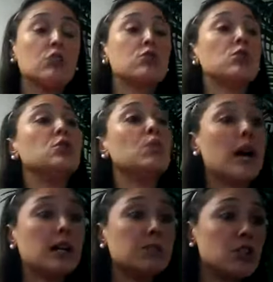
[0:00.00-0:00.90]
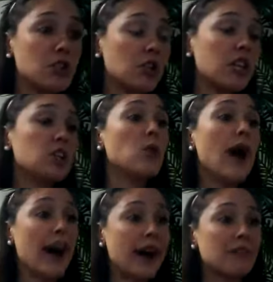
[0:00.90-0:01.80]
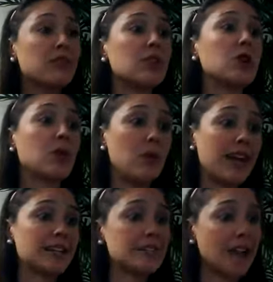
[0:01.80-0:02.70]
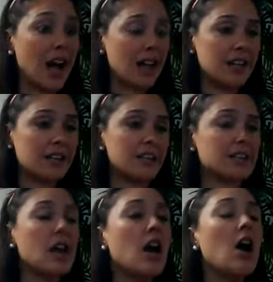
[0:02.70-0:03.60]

So you want to be sure that you have the correct size.